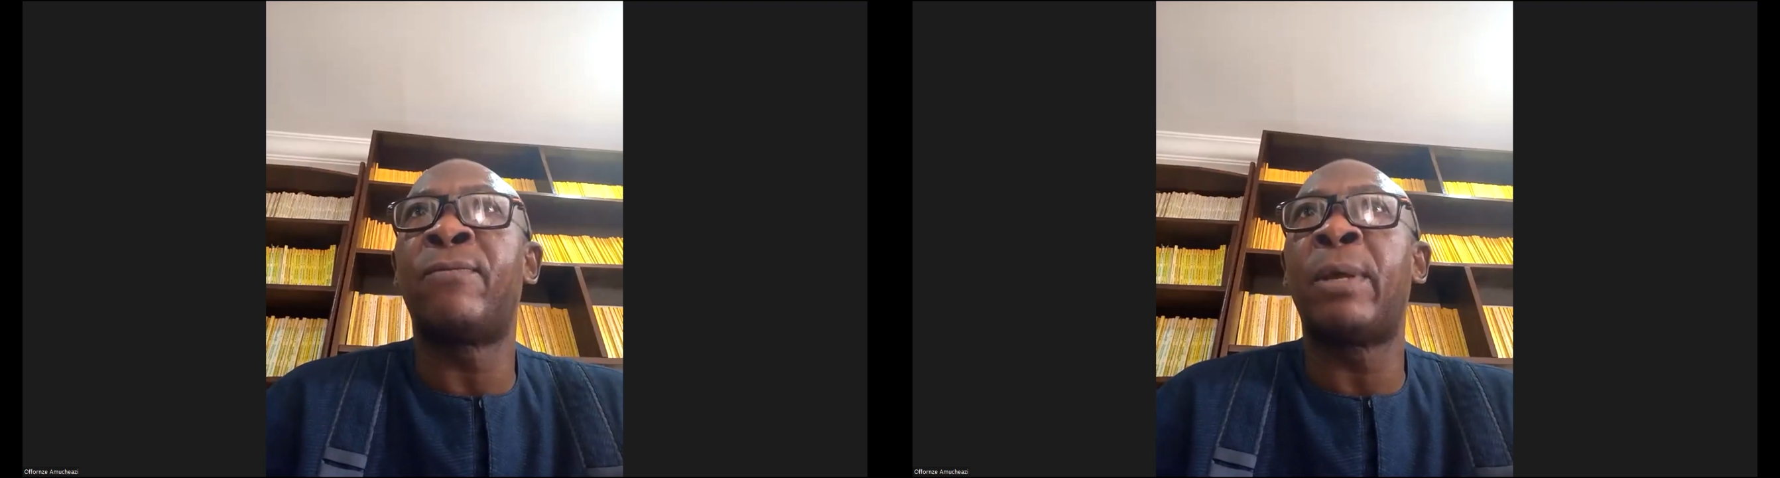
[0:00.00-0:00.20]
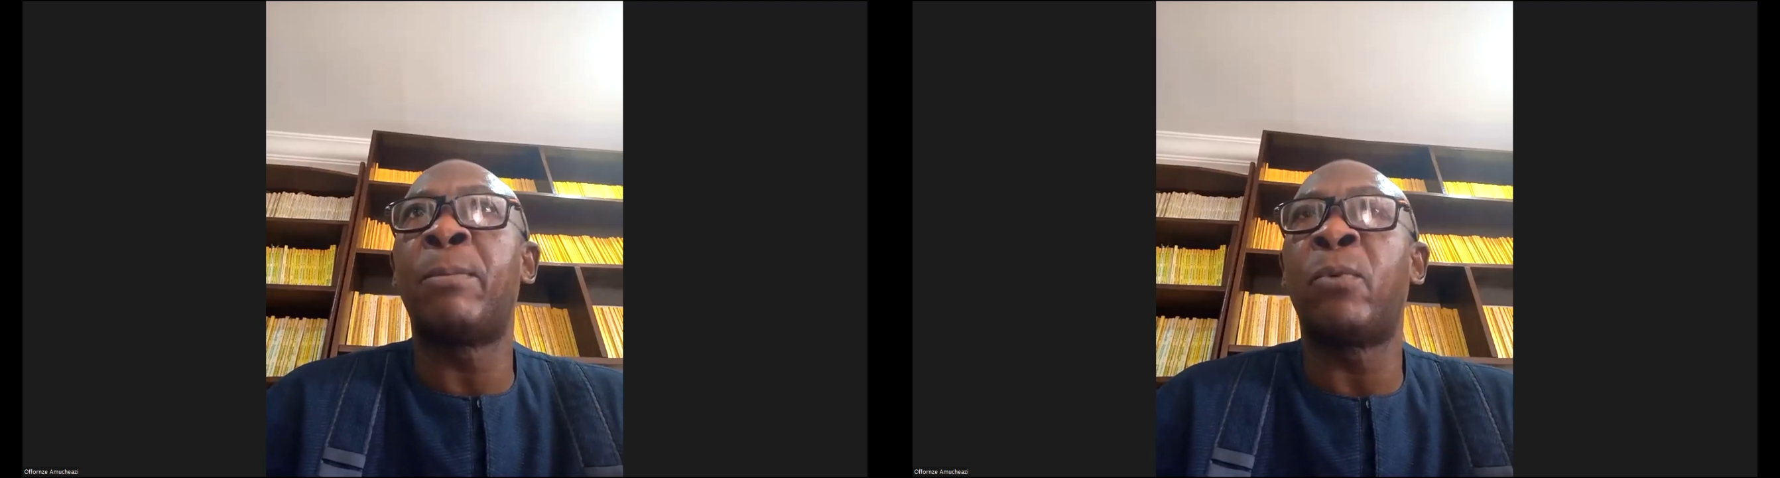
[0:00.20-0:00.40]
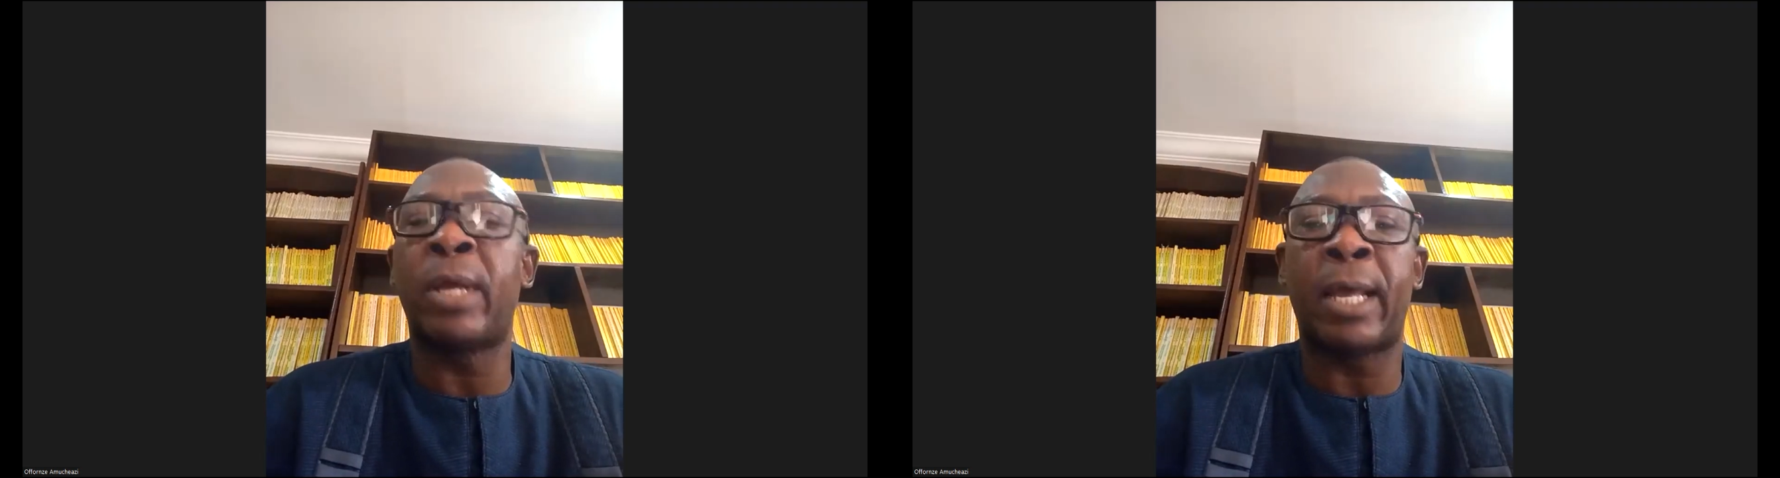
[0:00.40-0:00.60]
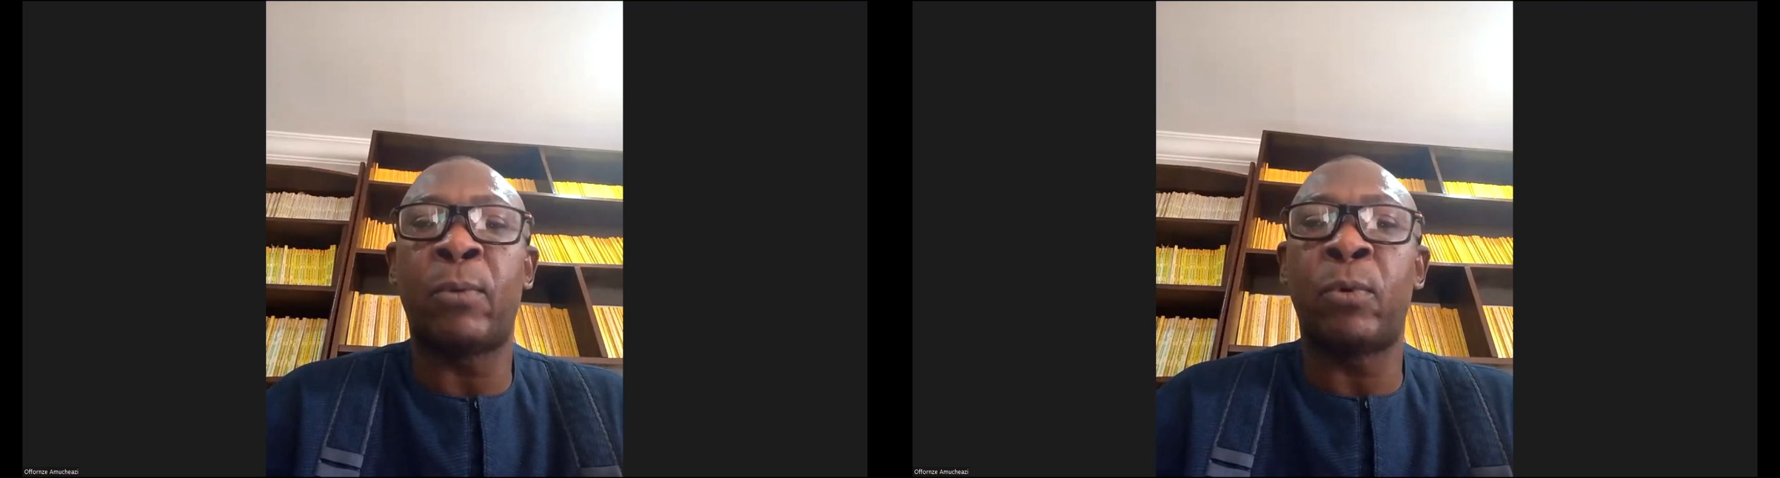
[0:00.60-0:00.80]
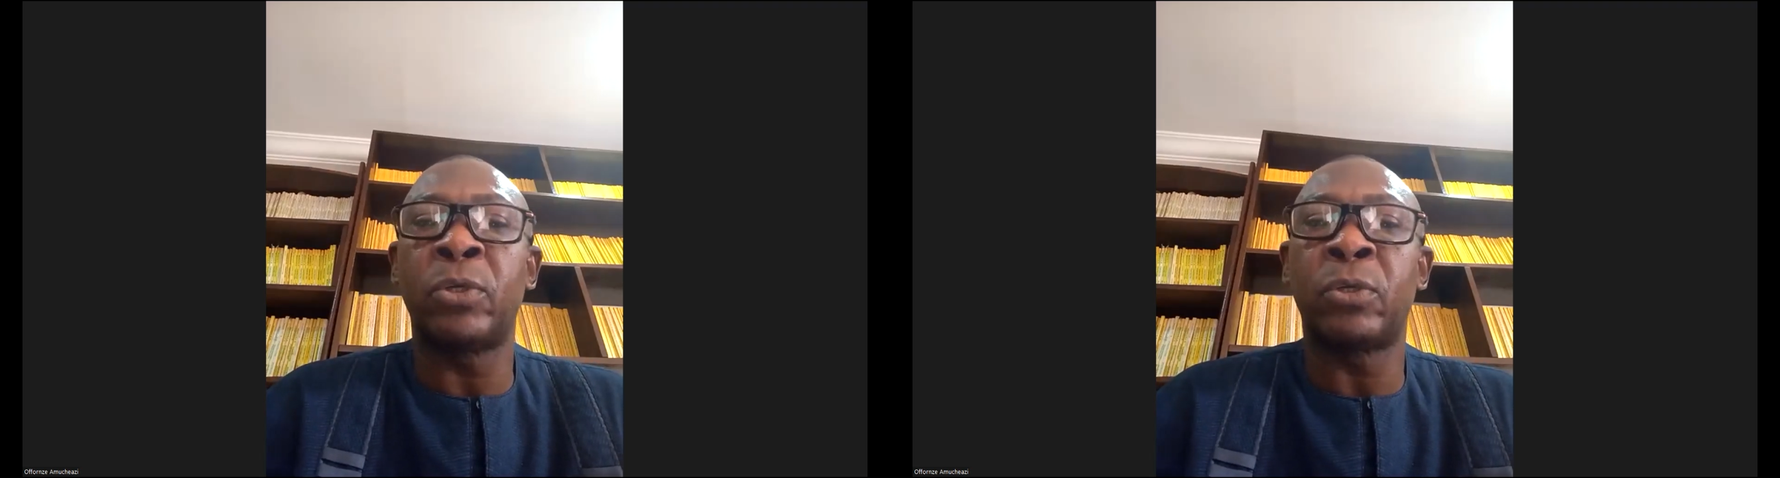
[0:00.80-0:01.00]
firm where I
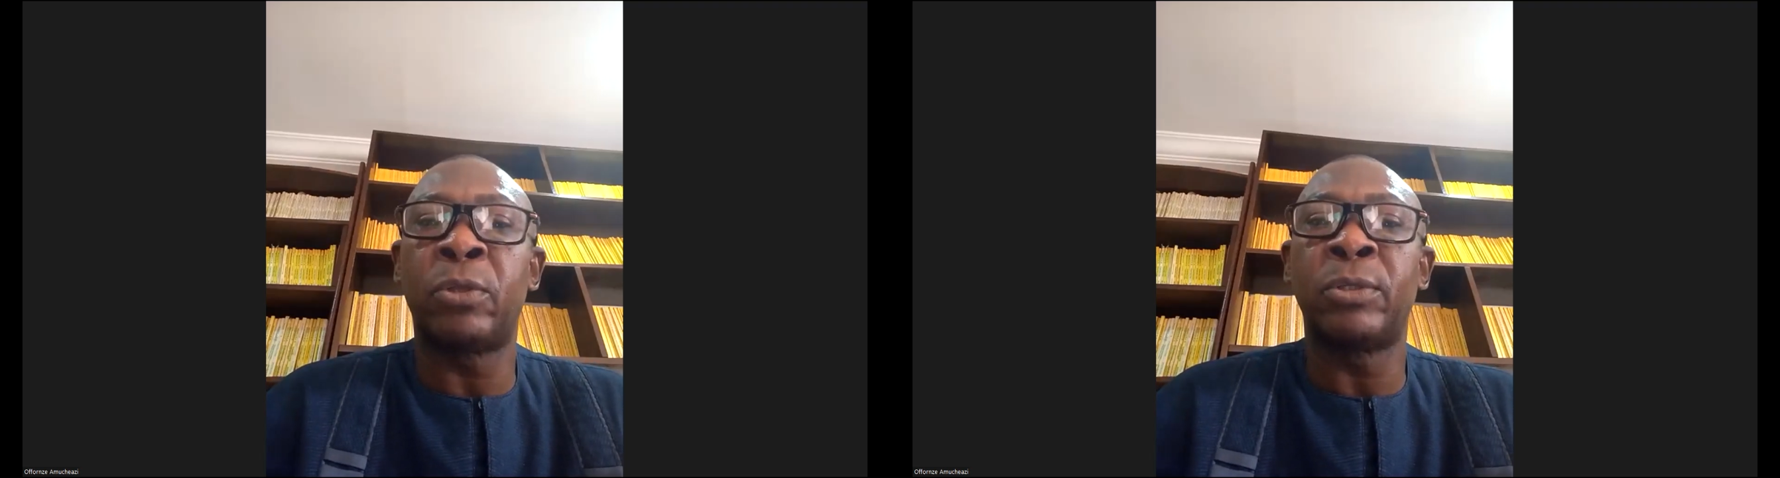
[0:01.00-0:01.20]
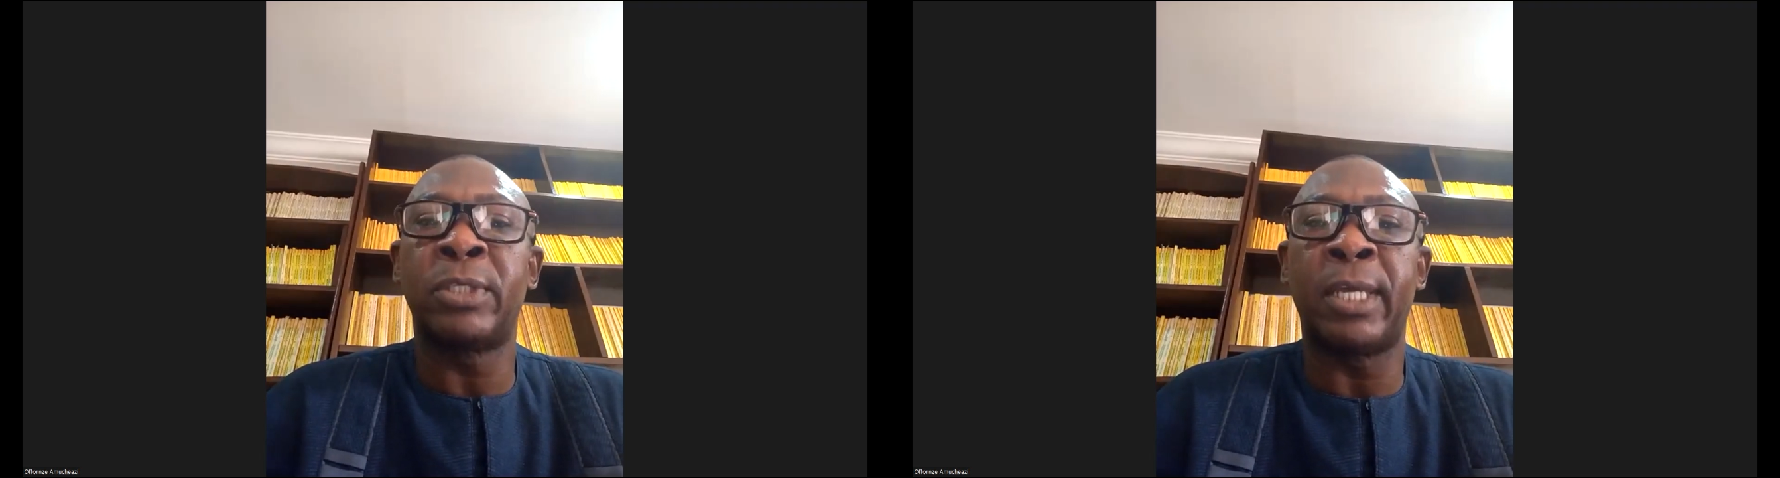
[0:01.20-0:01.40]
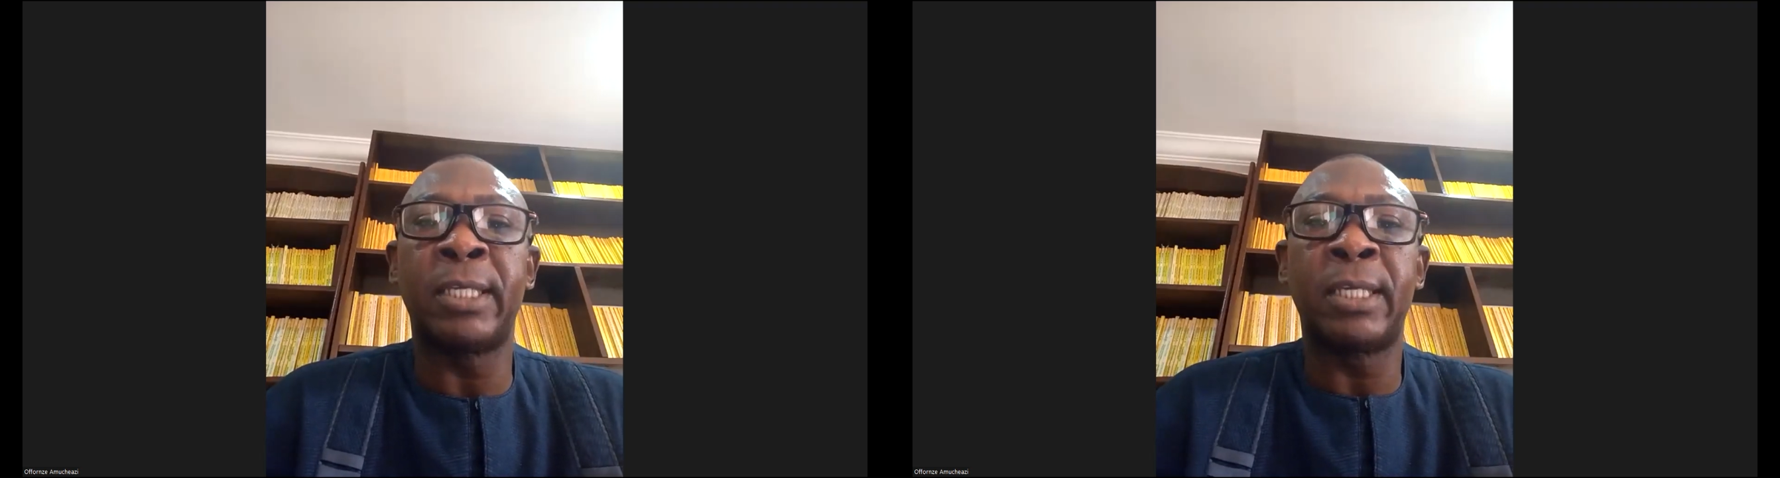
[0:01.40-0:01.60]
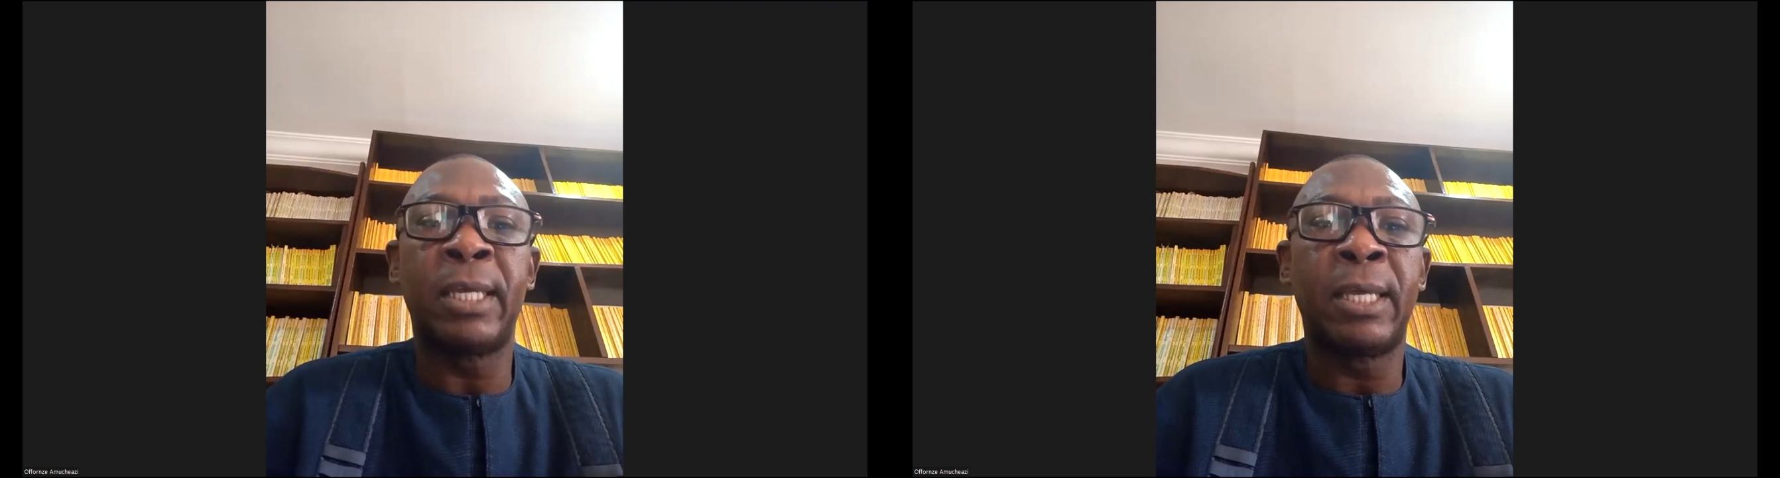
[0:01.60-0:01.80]
was all those years.